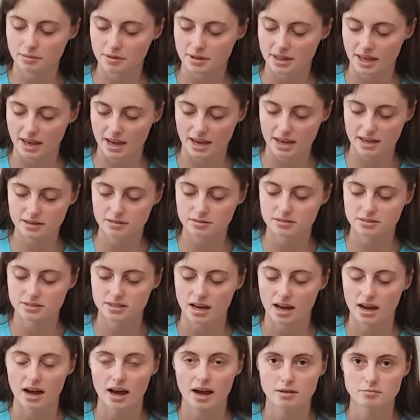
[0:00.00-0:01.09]
where the handles
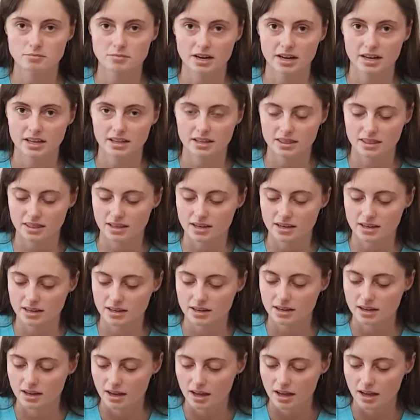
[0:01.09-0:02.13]
are and where the